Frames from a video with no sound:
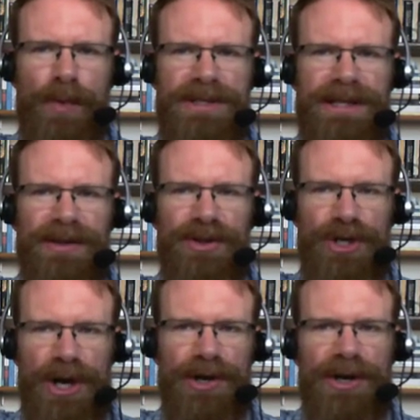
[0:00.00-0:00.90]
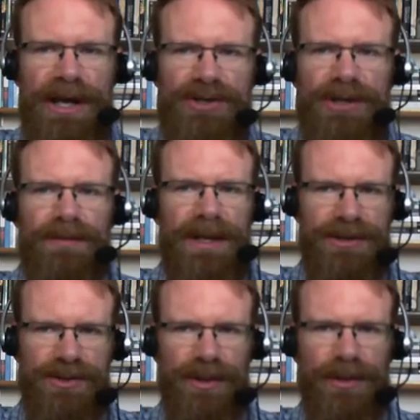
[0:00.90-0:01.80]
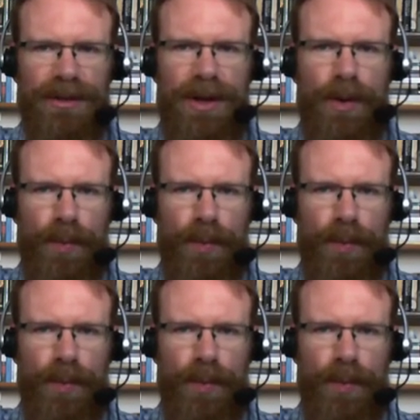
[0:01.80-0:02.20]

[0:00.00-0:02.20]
we see that the younger nation, Israel,